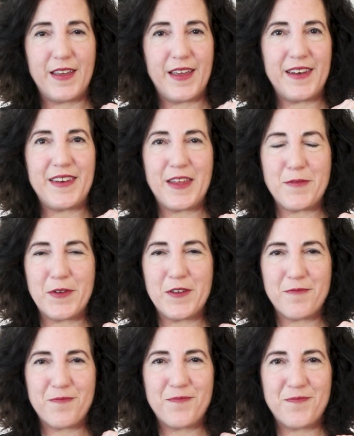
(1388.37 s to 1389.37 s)
and name it,
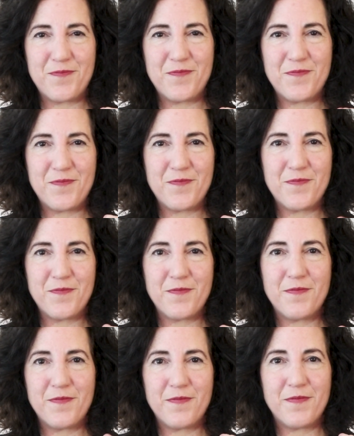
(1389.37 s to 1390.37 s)

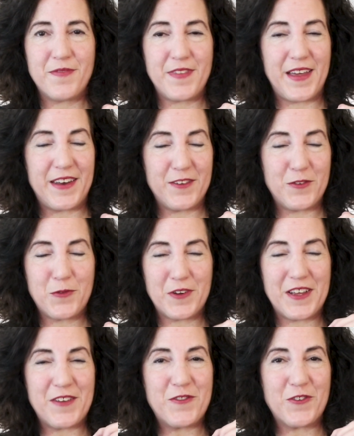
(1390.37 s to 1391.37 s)
that is what
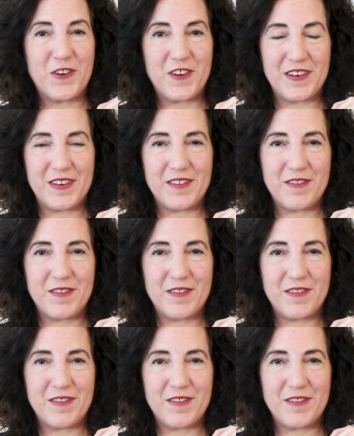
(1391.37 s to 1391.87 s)
I've drawn.